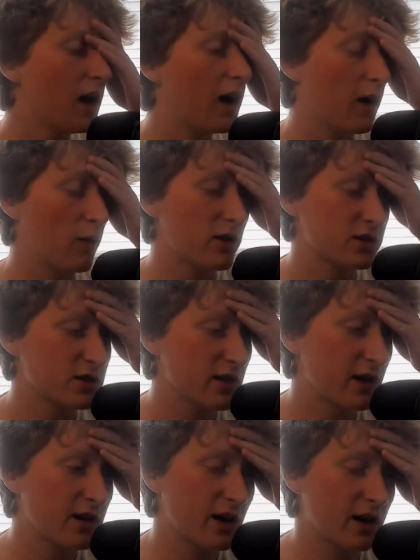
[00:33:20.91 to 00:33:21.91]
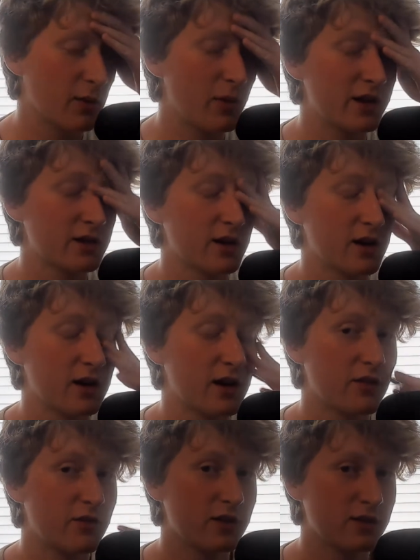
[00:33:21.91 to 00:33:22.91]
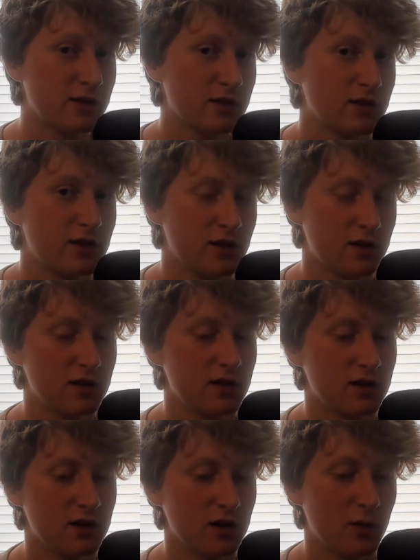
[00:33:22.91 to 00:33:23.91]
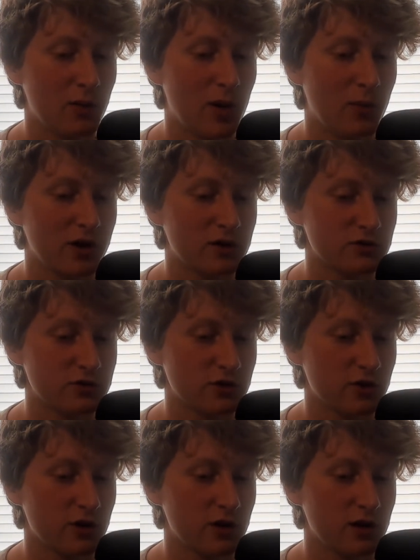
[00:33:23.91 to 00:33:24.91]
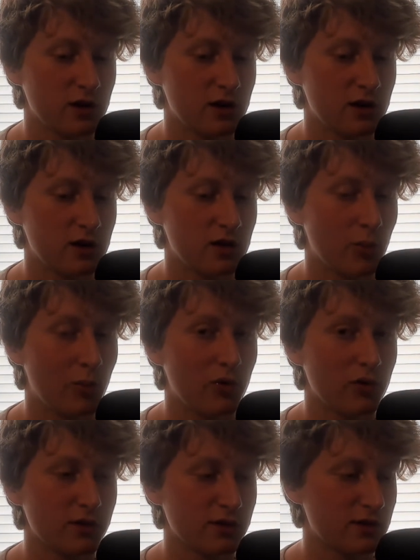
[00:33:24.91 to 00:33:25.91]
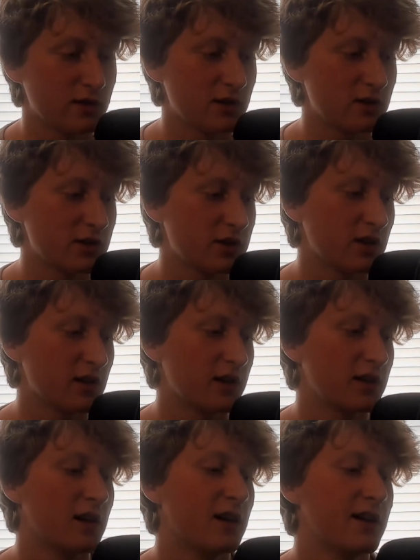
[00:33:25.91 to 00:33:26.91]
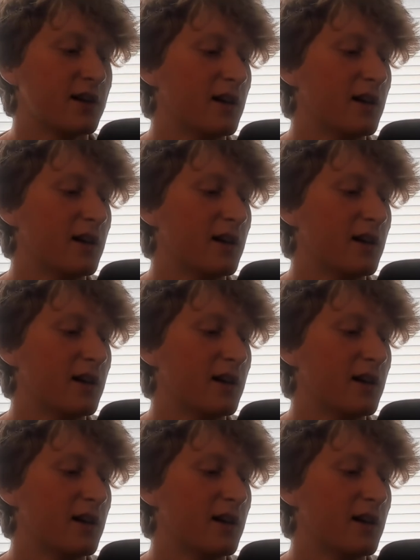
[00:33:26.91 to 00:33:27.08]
I watched that documentary on Netflix about Michael Jordan and the Bulls and shit like that.